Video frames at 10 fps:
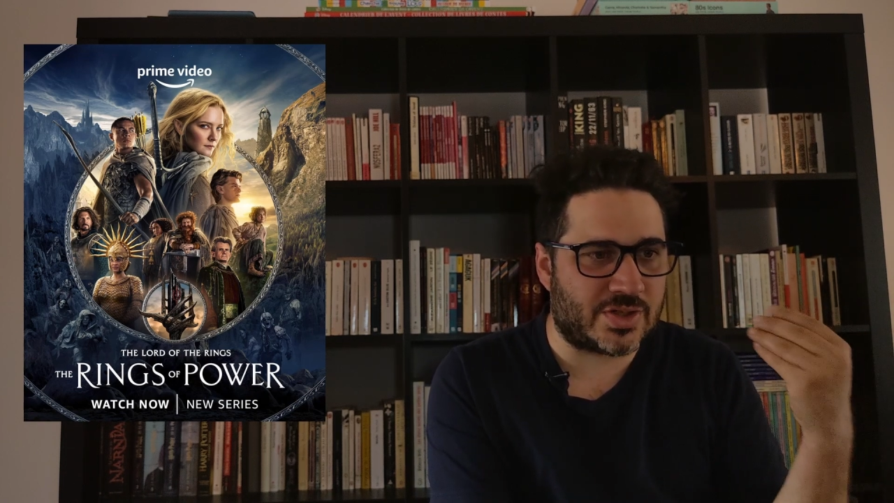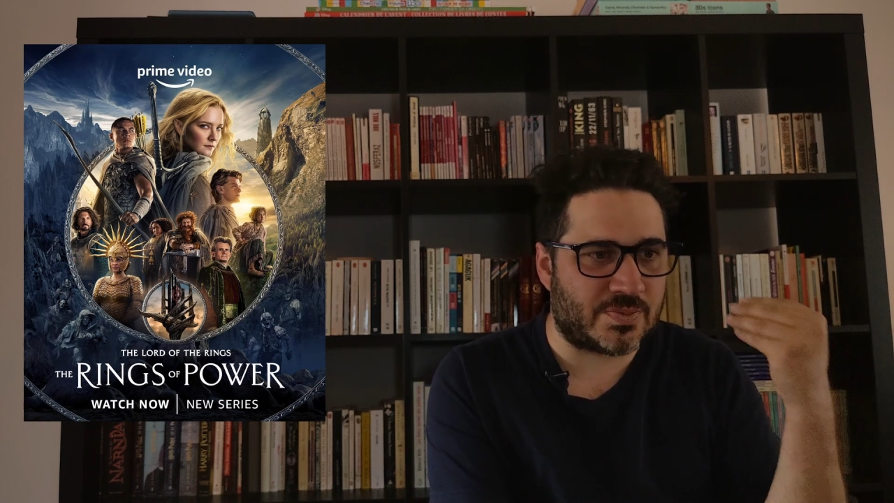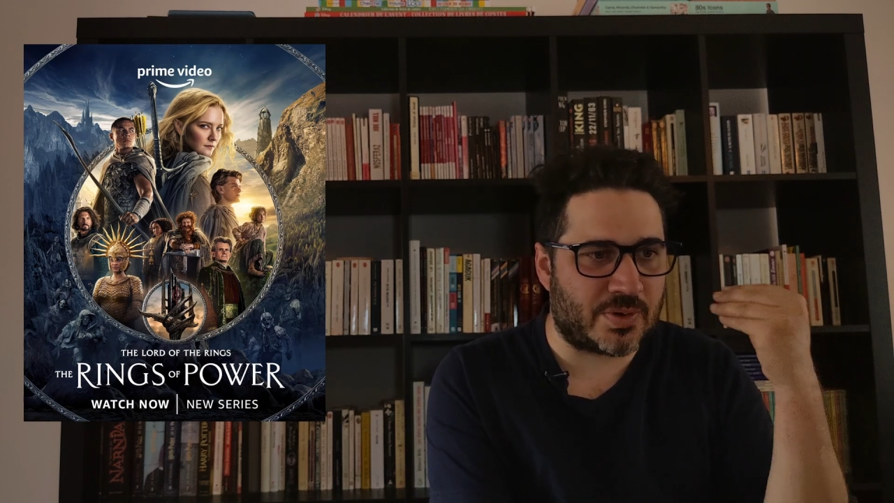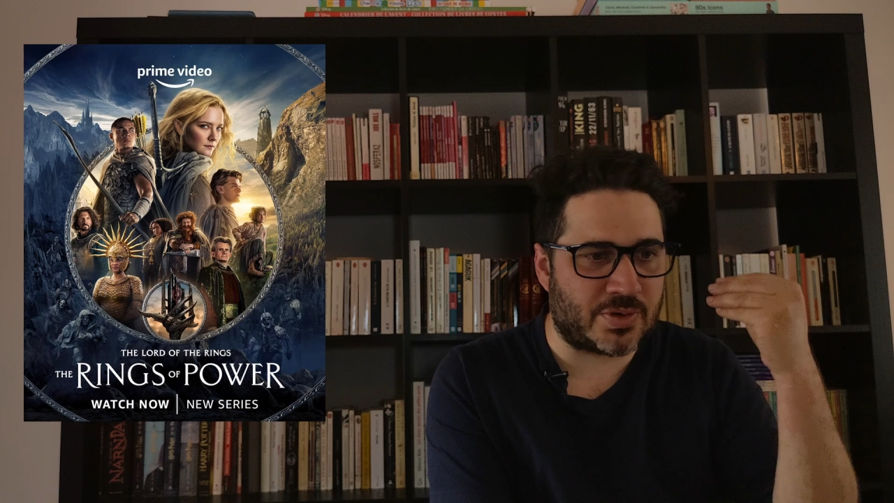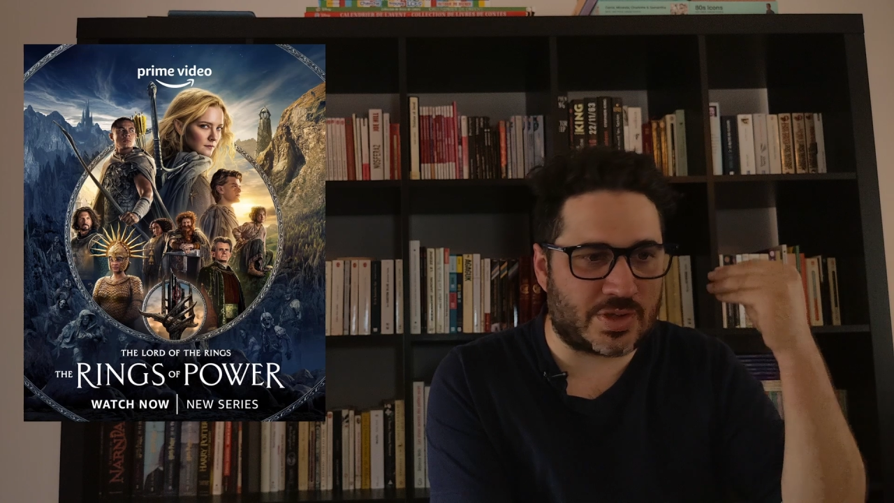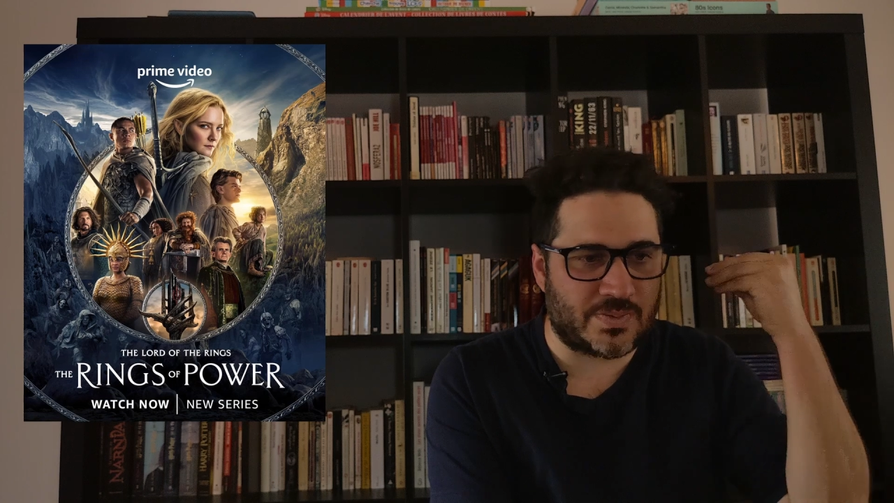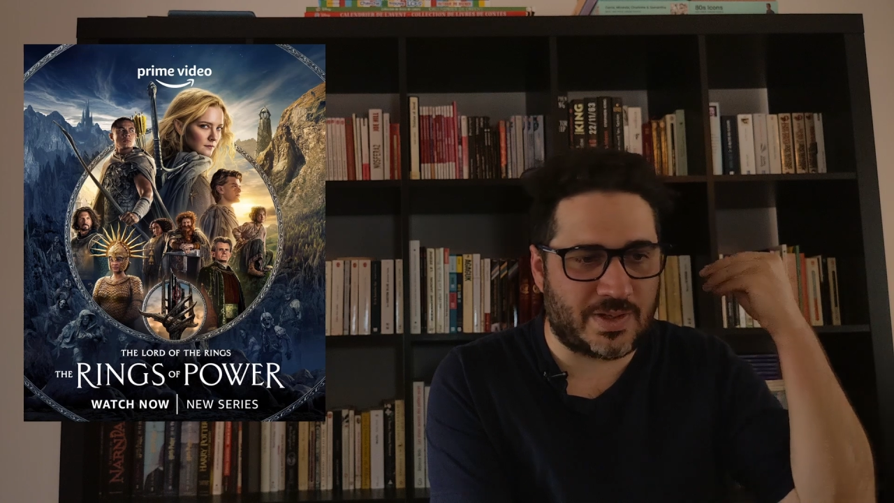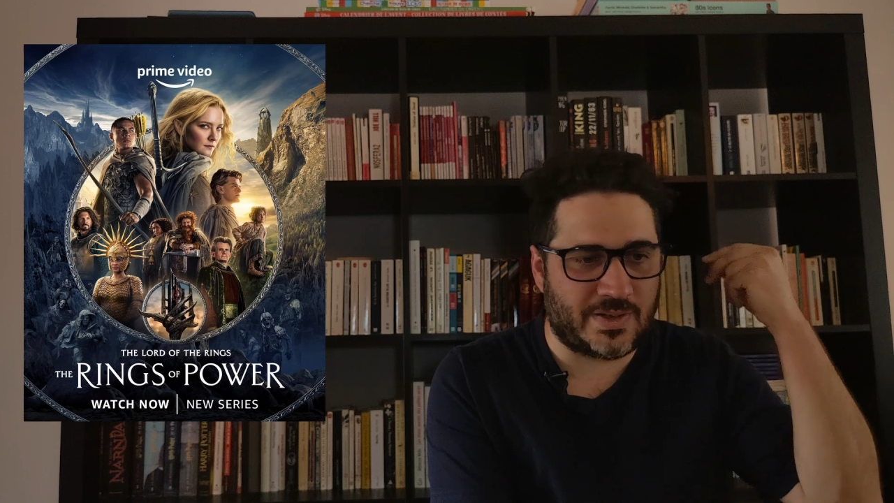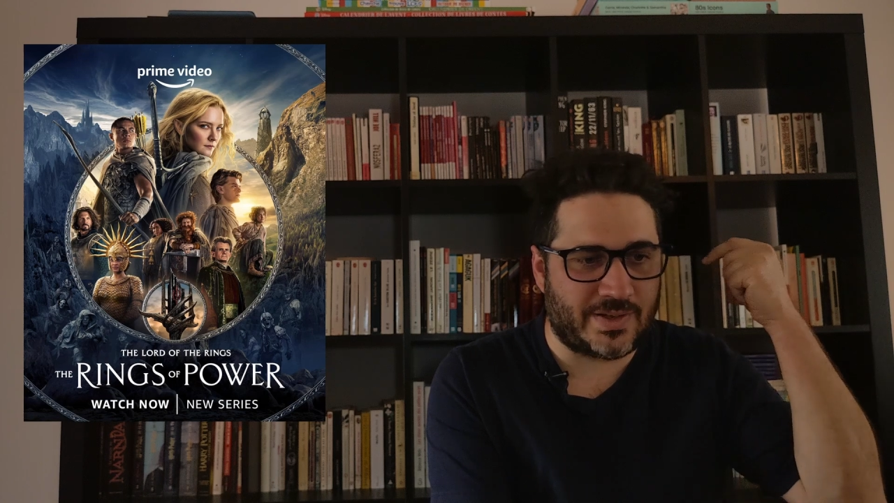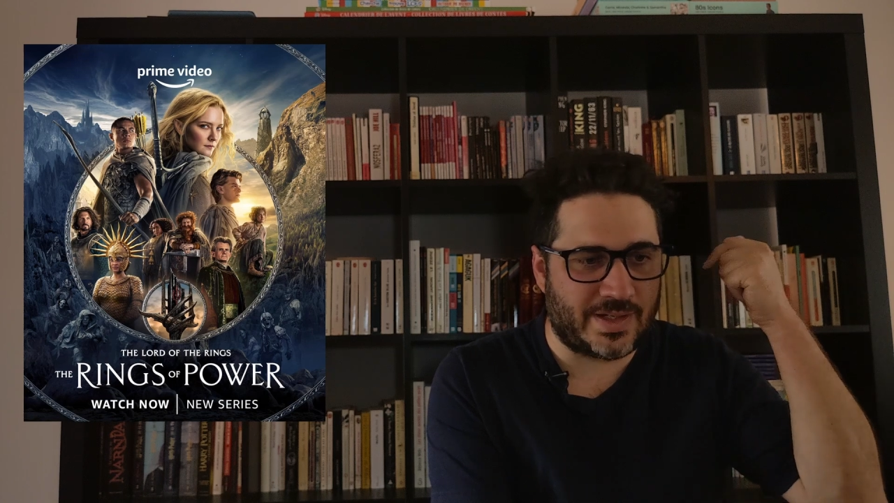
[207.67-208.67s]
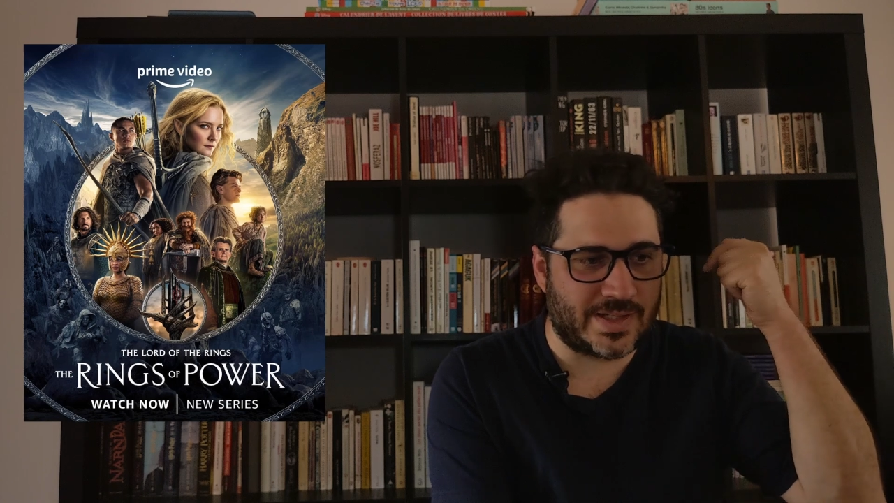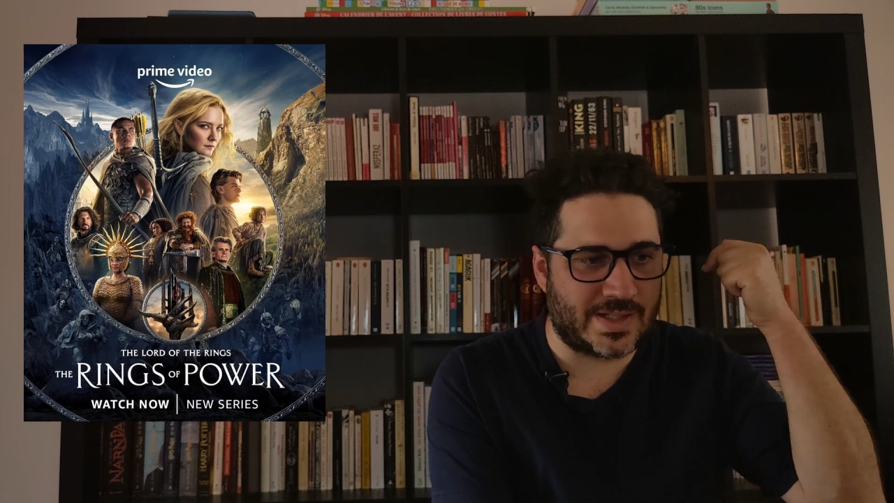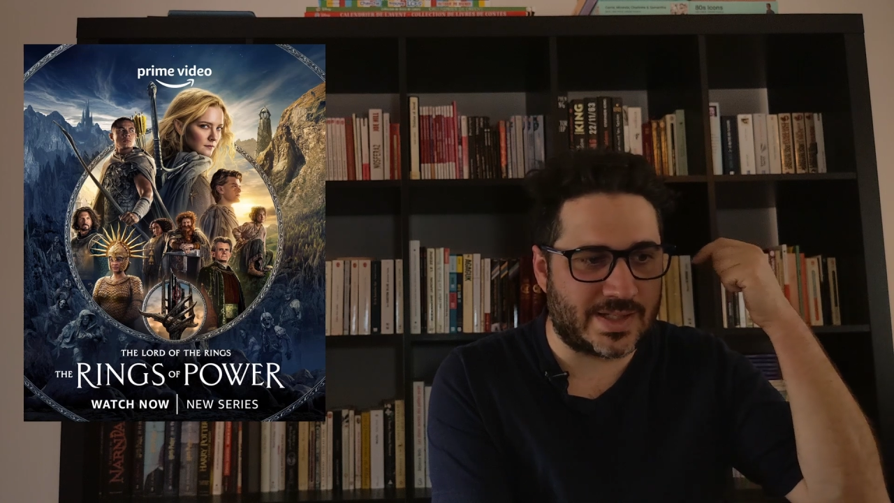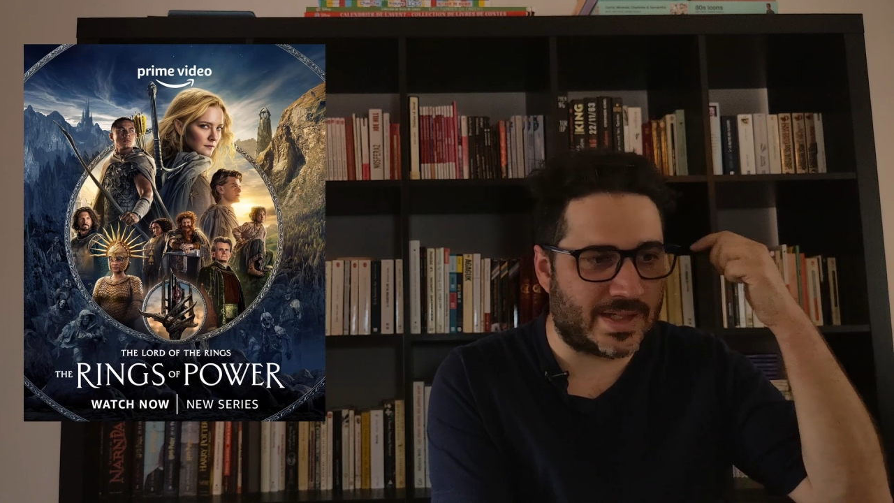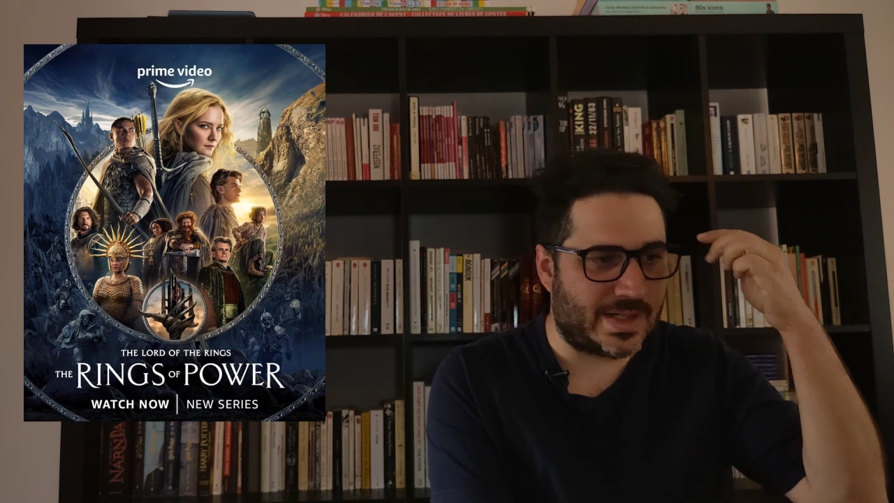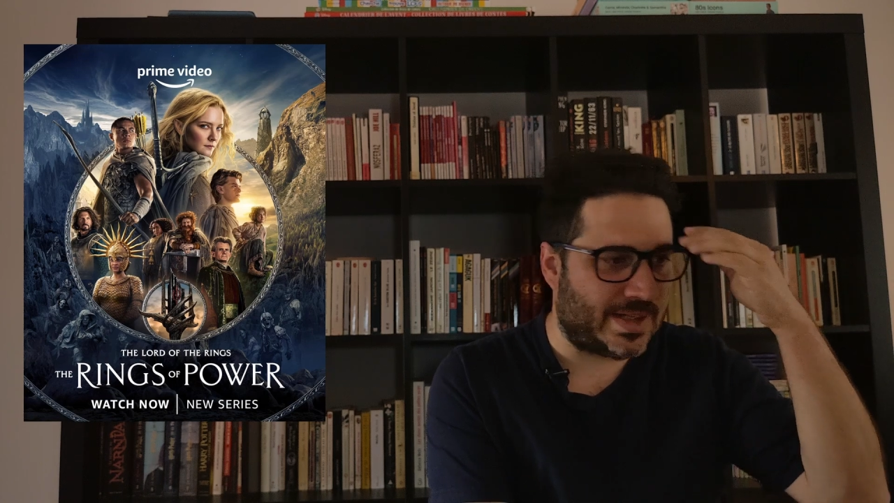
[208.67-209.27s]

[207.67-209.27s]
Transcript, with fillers: supposed to be these